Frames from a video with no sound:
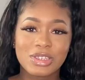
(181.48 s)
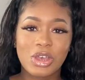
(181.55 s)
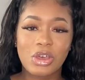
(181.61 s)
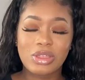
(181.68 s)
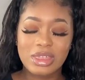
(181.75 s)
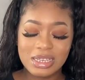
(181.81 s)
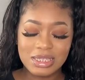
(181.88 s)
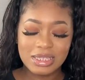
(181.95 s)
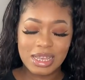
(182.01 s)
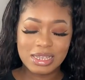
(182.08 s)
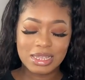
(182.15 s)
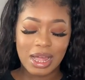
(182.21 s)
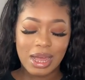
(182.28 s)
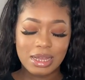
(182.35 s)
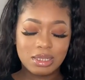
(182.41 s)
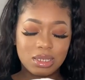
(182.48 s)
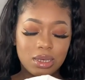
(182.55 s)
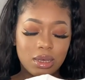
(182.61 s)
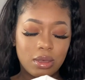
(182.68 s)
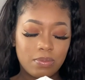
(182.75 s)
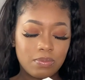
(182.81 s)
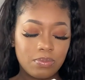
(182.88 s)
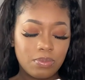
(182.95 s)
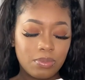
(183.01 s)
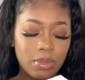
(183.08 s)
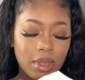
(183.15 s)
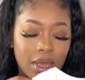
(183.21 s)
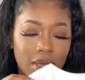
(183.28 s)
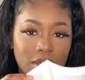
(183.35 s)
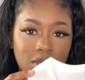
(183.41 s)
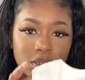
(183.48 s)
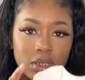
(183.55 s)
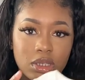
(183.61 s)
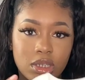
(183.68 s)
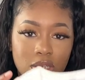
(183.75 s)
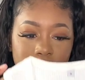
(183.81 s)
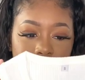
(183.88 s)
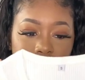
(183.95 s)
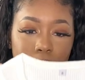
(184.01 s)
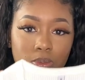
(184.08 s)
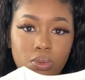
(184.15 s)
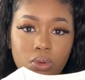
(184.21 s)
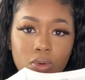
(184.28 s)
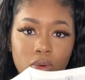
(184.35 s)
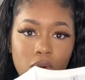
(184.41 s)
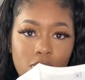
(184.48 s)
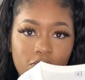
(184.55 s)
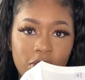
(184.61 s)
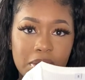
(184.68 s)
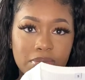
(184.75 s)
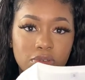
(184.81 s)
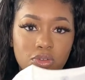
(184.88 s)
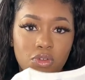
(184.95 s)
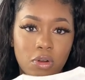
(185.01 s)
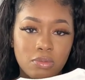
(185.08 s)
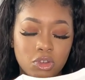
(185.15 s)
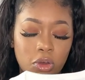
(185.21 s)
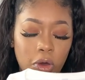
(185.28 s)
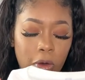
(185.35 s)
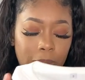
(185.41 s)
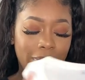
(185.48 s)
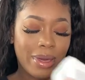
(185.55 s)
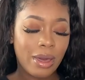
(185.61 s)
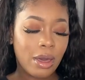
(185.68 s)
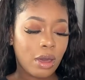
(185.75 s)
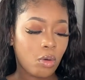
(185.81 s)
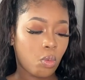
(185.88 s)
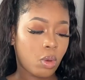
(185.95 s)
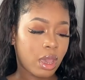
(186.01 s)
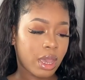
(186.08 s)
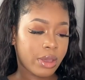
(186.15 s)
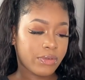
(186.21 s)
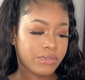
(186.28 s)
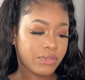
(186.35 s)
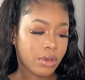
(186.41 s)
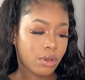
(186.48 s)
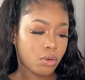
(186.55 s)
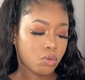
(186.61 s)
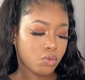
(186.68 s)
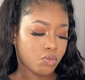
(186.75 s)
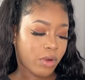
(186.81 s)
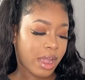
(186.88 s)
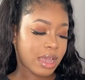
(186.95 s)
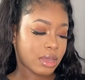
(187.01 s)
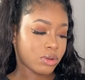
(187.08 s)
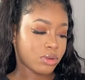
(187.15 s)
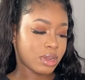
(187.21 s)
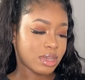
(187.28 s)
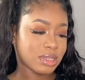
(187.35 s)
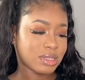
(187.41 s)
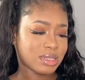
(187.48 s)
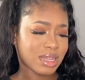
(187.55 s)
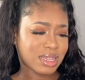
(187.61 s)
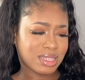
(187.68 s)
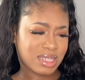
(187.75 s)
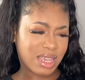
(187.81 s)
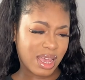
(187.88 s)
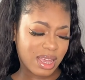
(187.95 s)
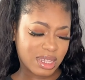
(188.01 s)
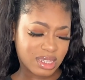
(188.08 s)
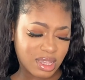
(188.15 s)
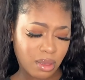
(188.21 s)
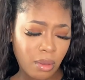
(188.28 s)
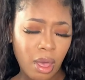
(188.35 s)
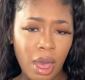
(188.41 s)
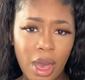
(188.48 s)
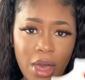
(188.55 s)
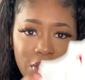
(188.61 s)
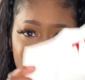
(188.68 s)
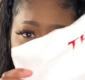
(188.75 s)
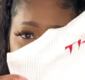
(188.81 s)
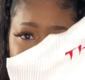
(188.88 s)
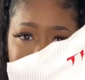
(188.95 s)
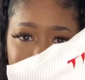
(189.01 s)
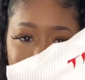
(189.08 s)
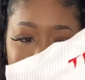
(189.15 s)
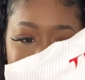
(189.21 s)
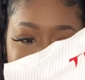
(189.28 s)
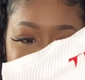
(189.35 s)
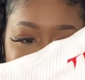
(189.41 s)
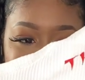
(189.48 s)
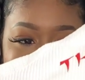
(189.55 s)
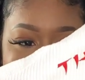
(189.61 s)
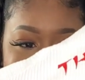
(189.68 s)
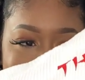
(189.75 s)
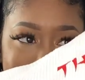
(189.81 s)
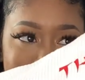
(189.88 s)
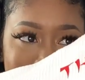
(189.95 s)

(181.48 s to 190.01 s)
So this next item is just a simple ribbed crop top with writing on it that says, "Thank you, enjoy."